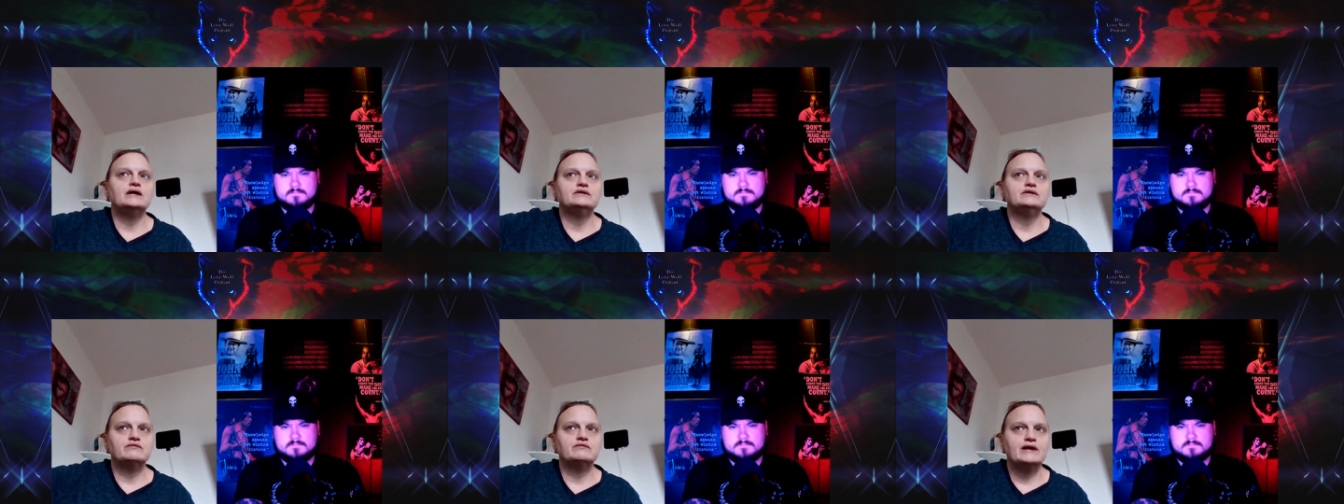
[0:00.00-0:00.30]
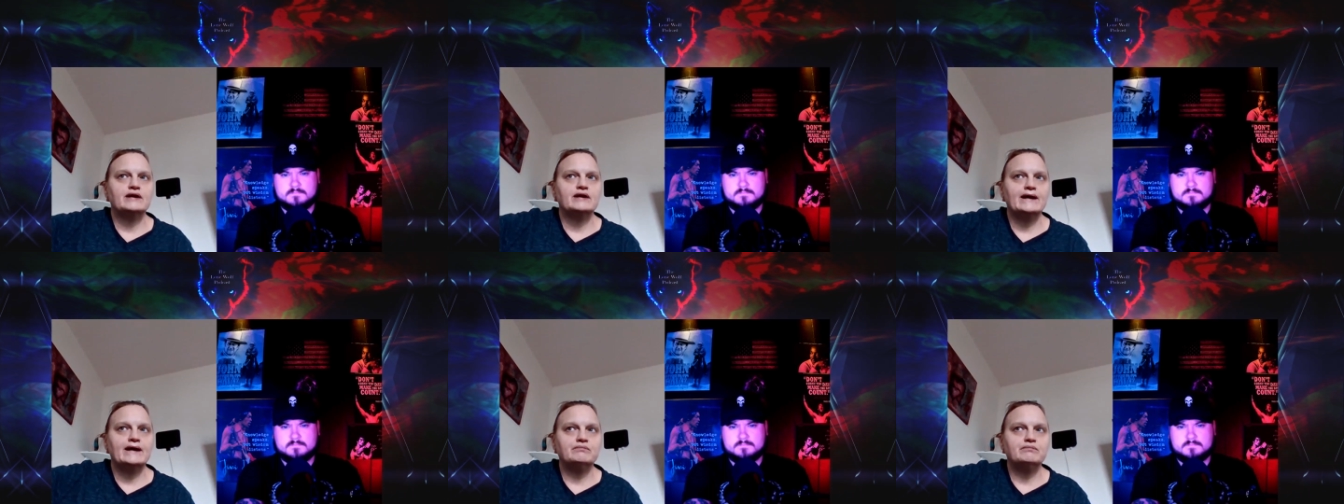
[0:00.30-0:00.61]
That
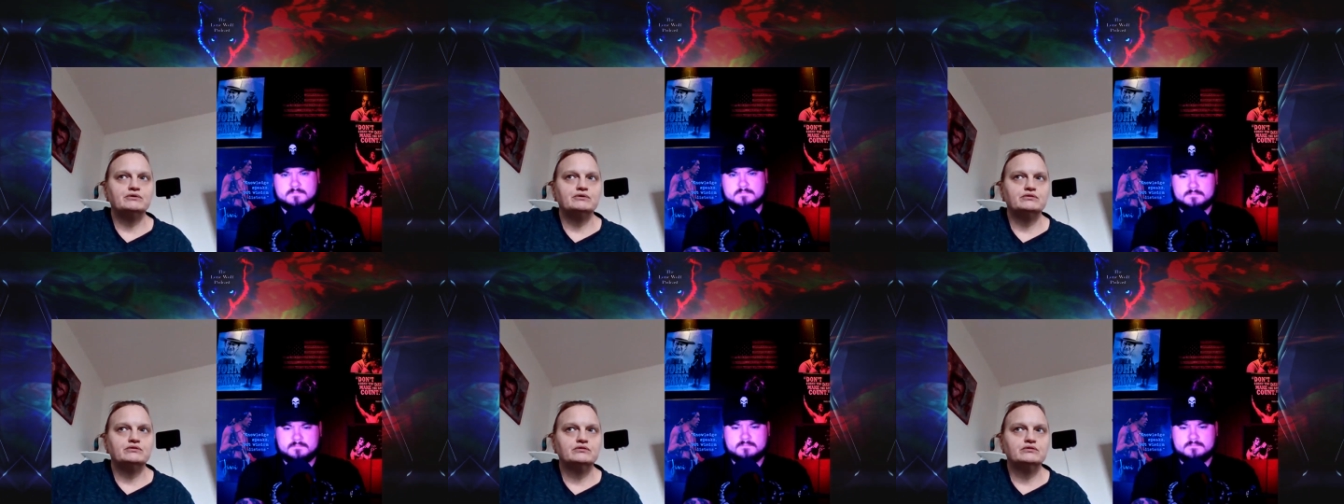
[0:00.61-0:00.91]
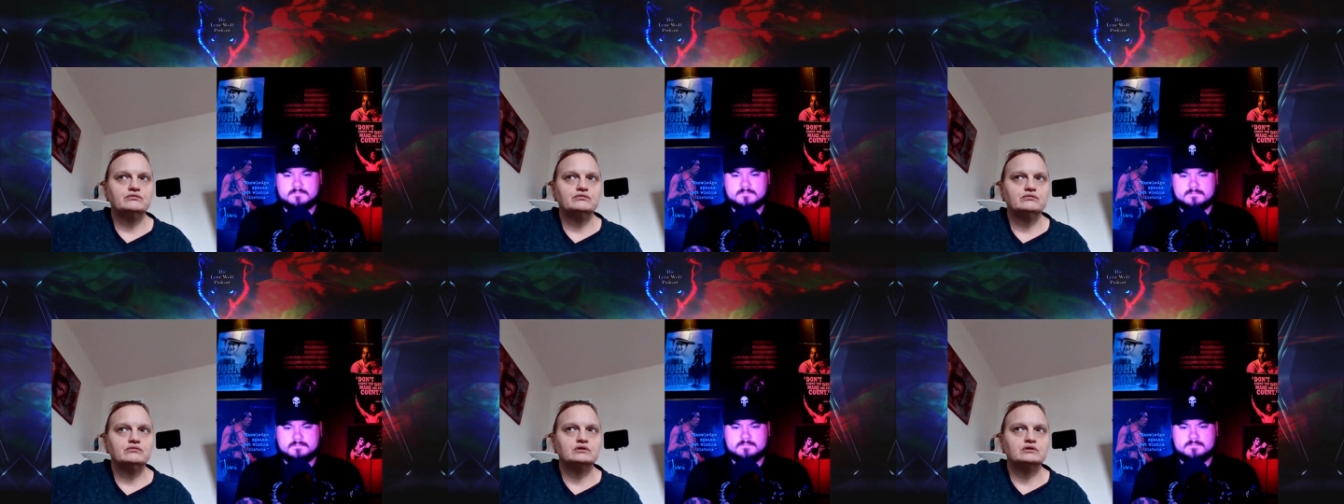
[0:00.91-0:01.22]
never
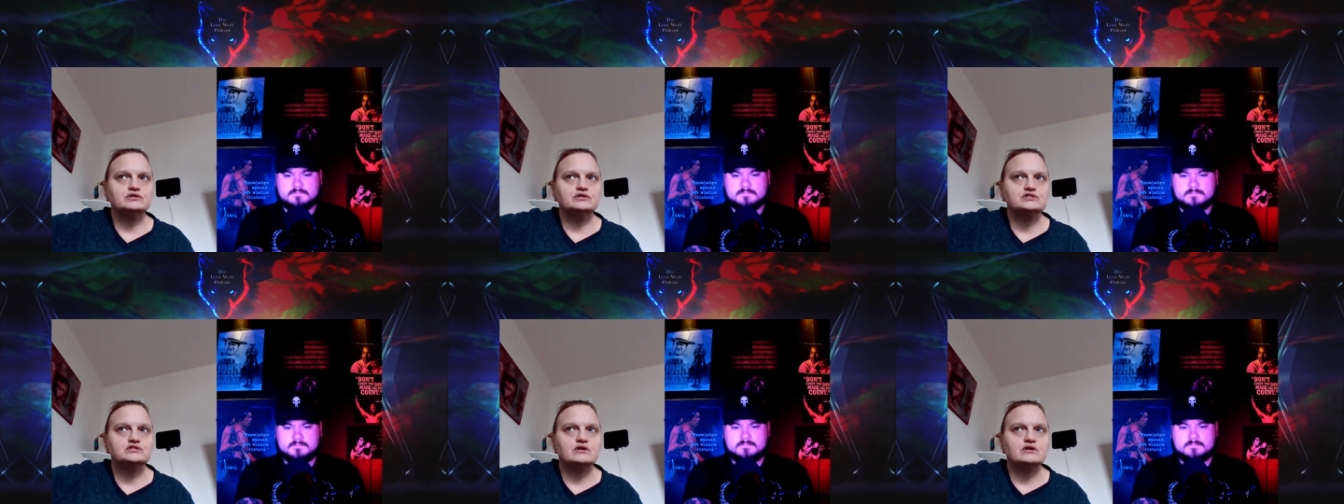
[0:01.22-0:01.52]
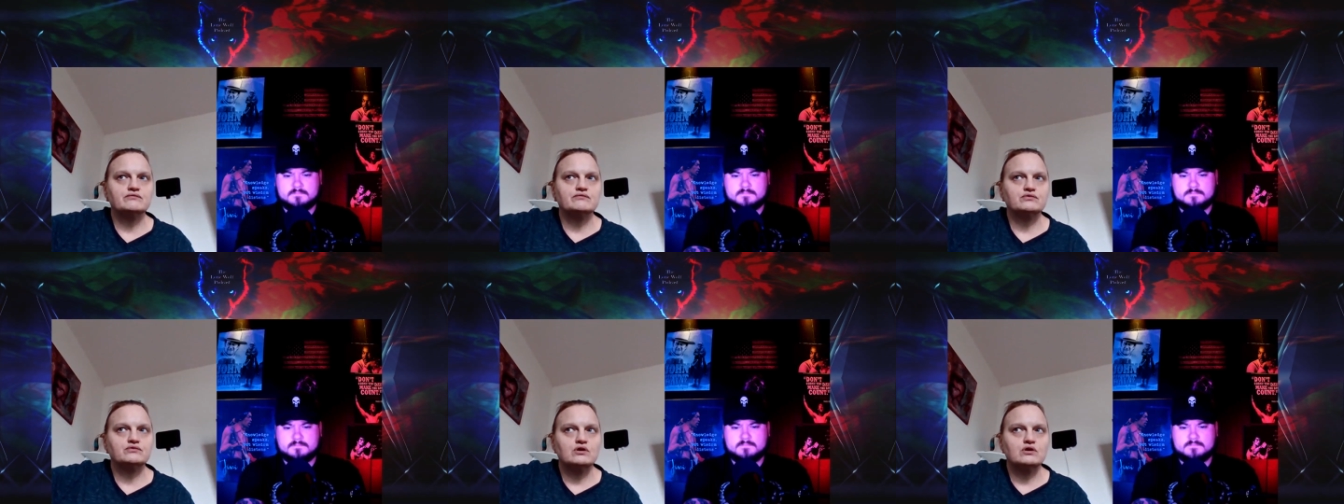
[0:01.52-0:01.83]
happened, at
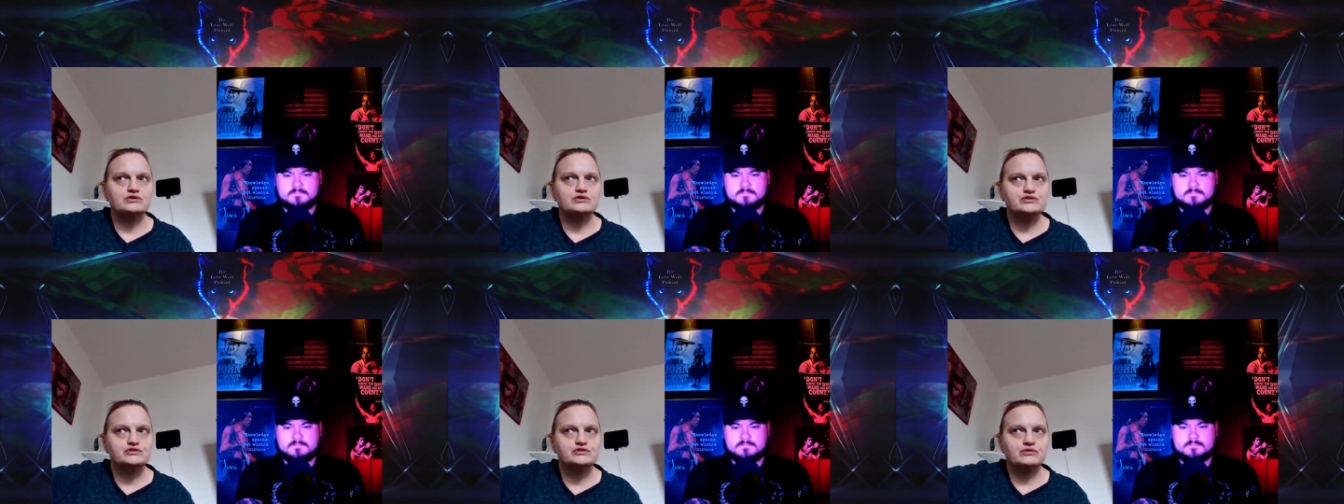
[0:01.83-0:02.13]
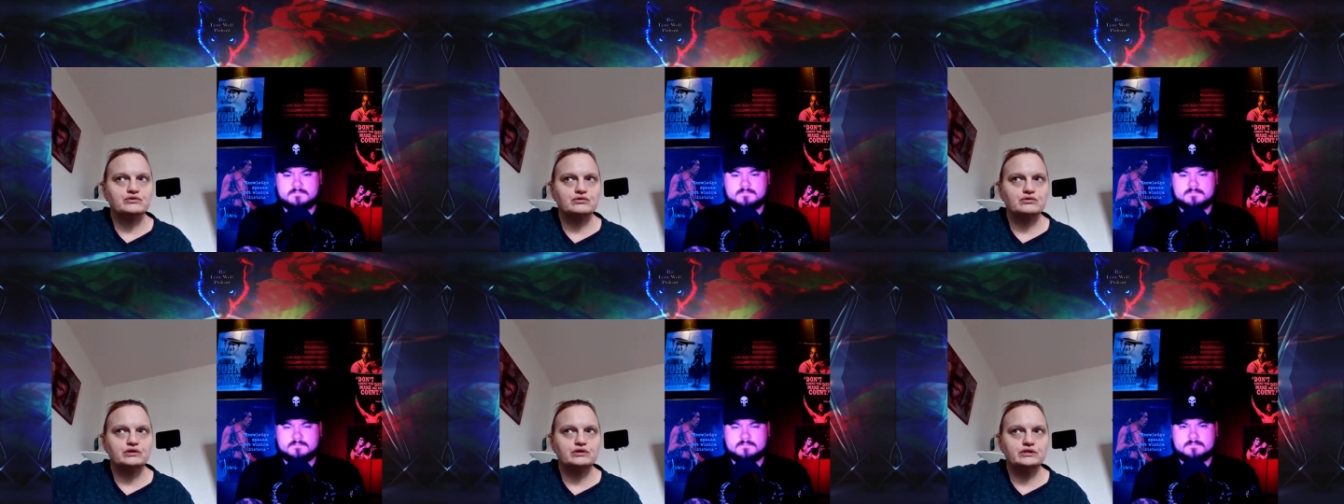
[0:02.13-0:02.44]
least not for our
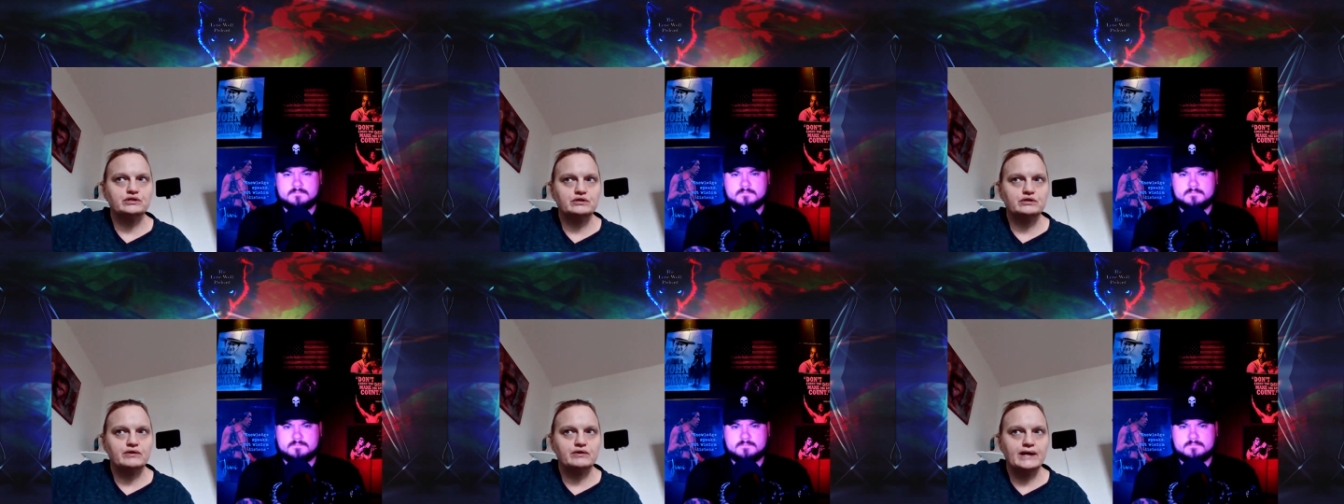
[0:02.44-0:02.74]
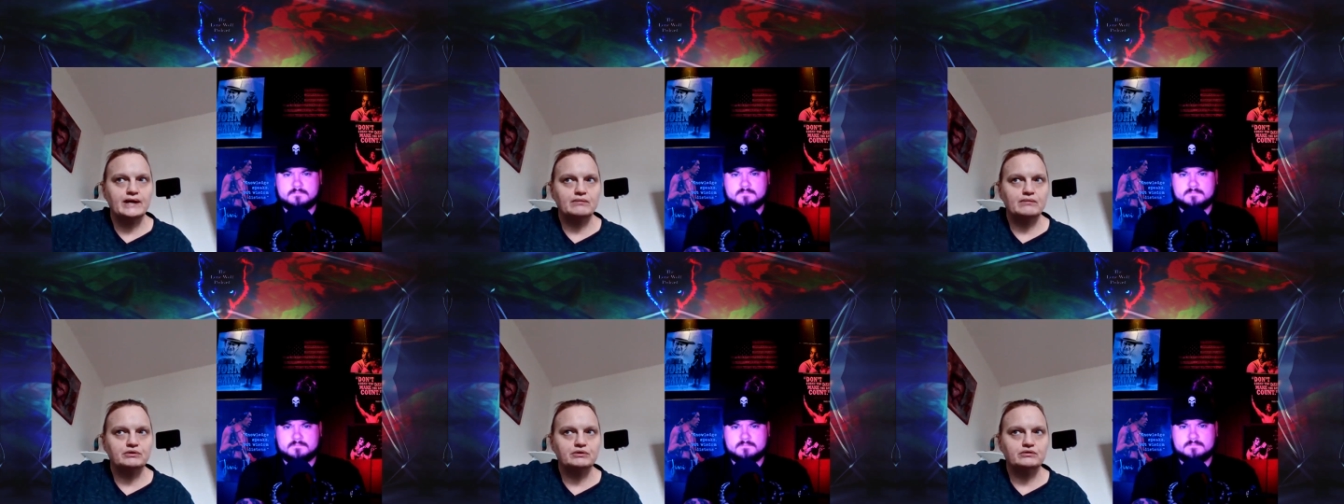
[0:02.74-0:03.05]
circle. It
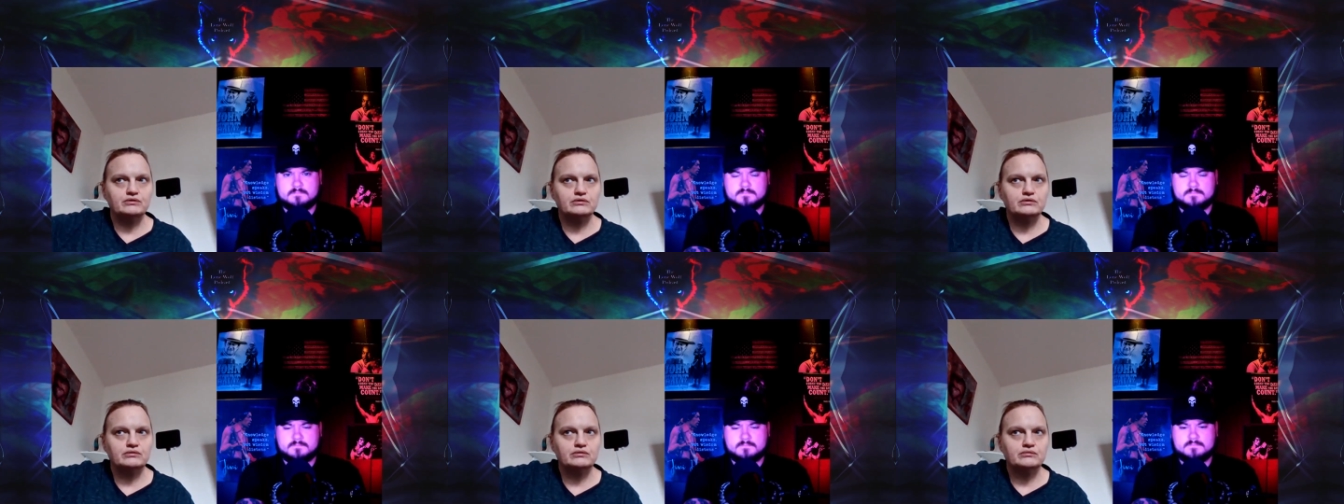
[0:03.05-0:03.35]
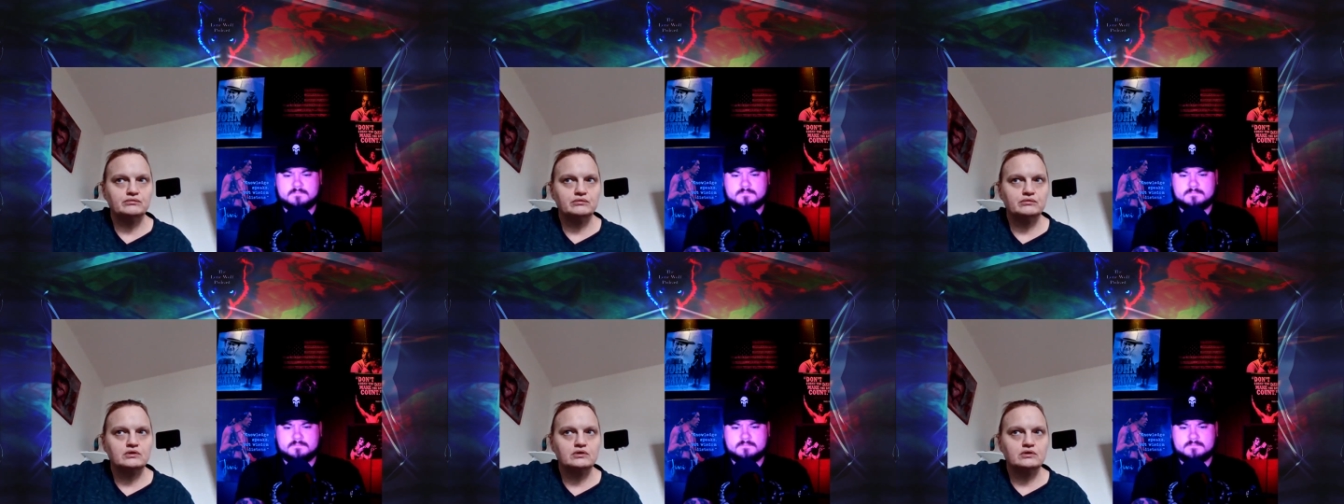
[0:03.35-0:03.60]
never happened.